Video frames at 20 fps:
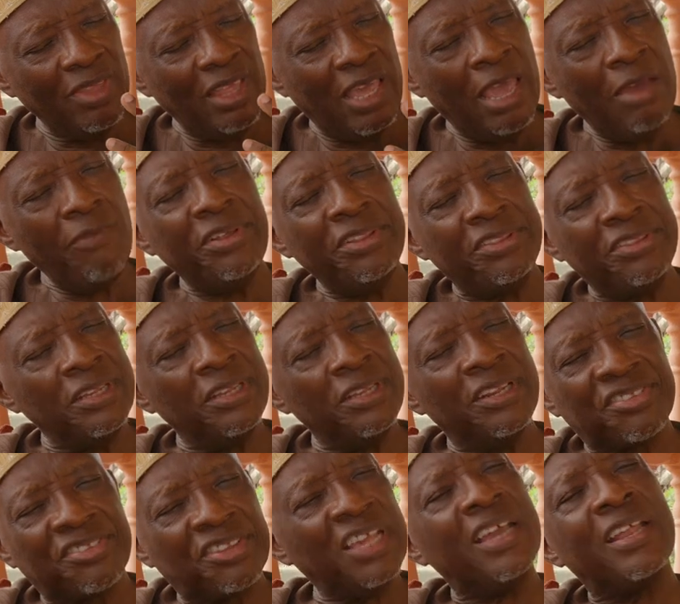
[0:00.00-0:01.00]
everything
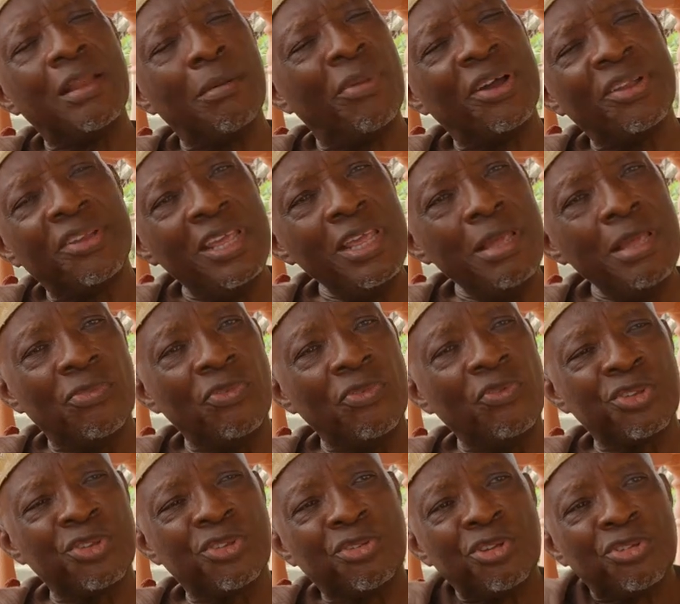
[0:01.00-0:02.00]
they said about him
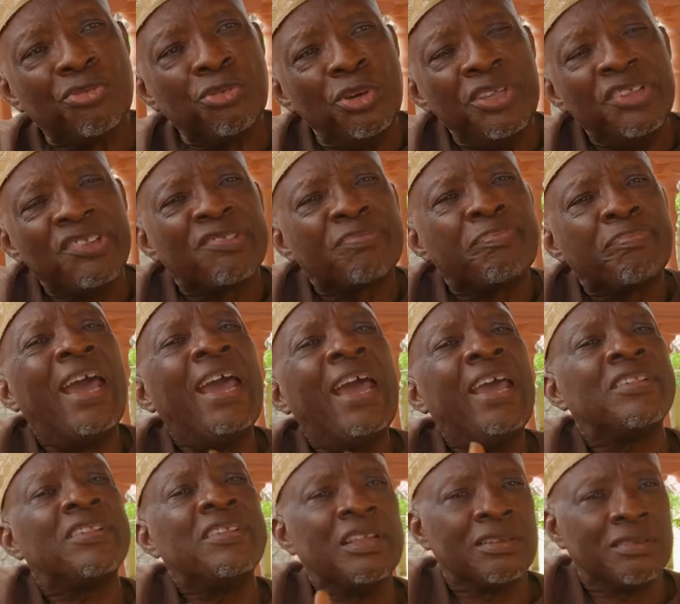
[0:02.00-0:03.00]
was just so
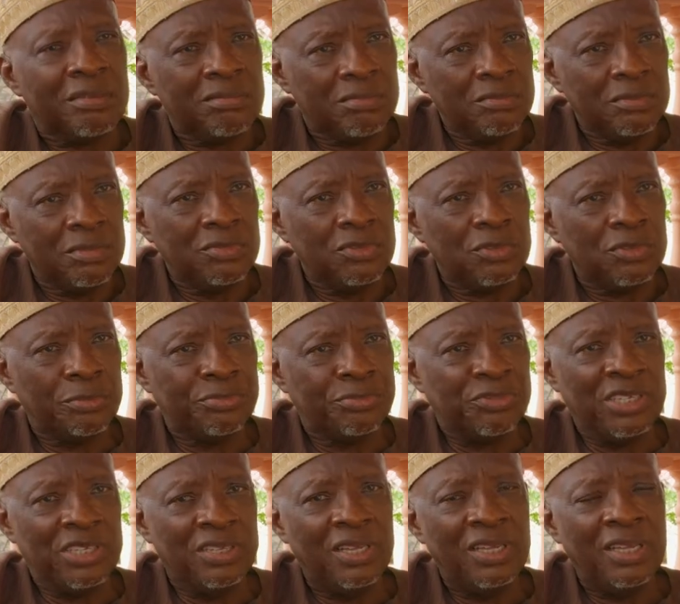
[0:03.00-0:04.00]
inspiring to
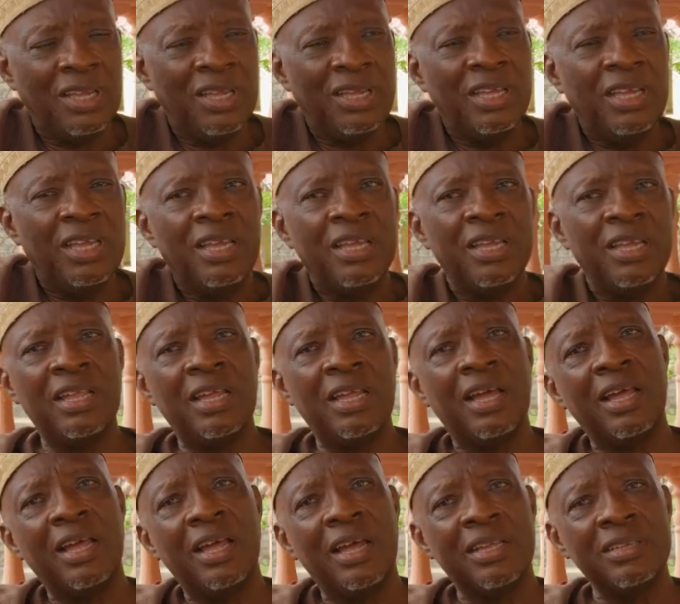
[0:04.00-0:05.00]
me.
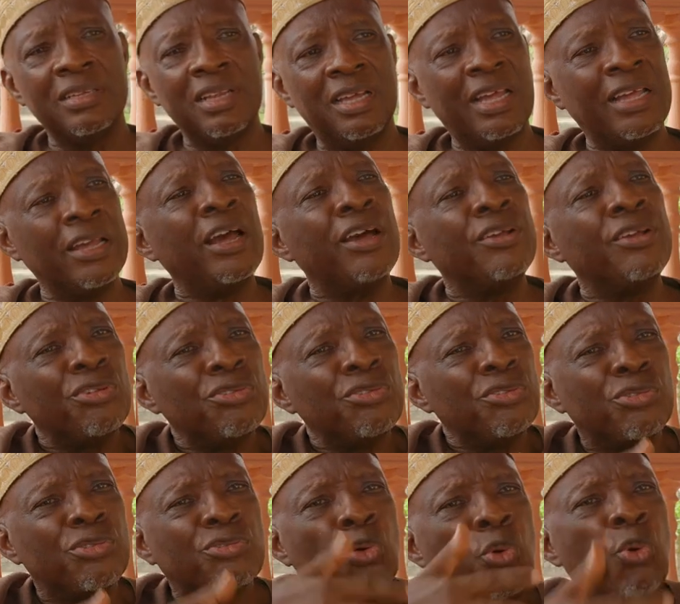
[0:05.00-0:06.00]
And I just
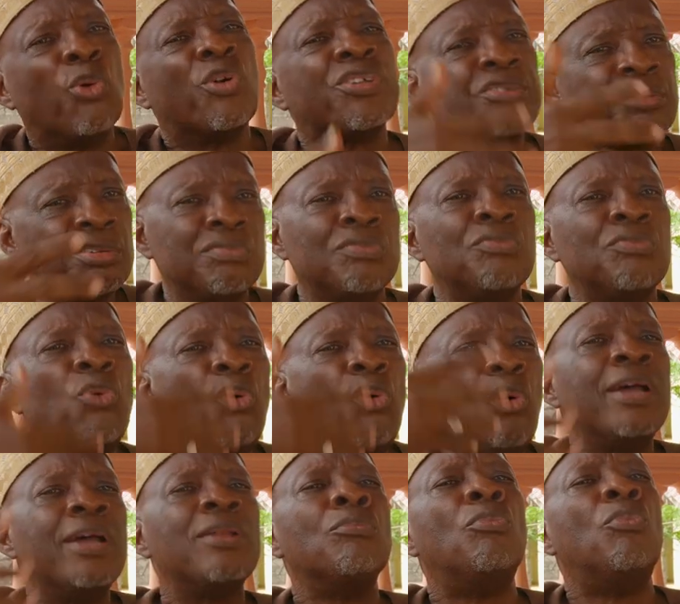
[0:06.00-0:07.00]
got hooked more
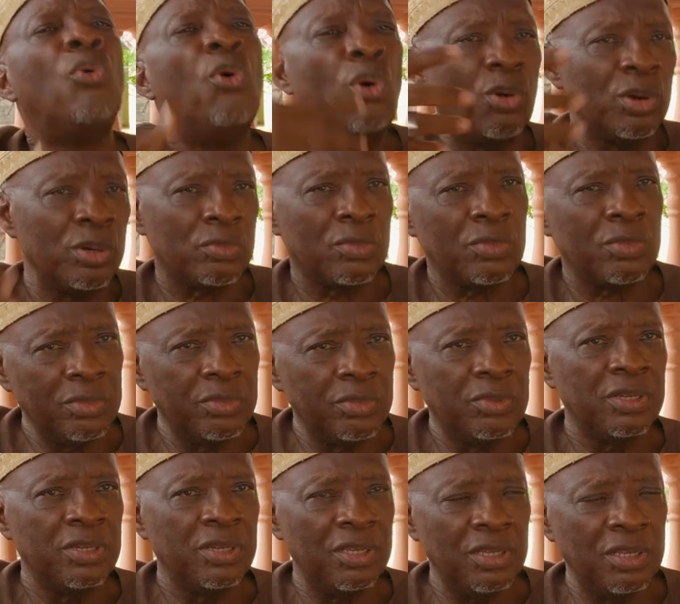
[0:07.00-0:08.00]
and more
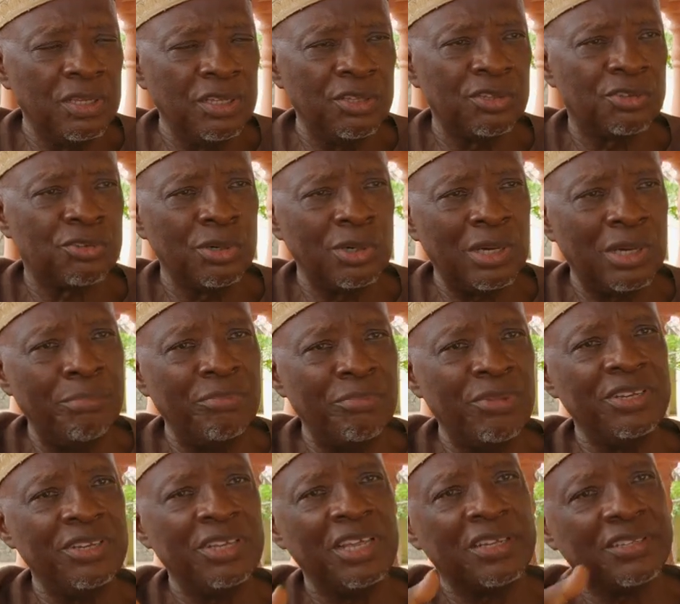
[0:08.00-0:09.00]
into
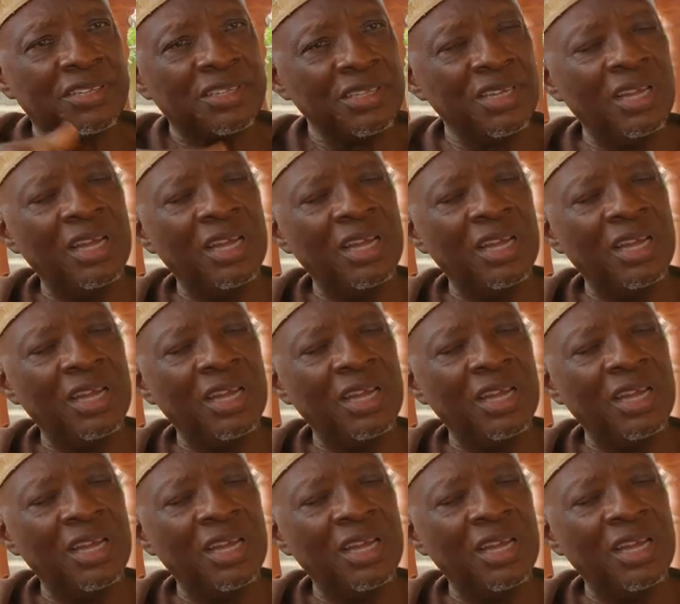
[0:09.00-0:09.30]
Ahmadiyyat.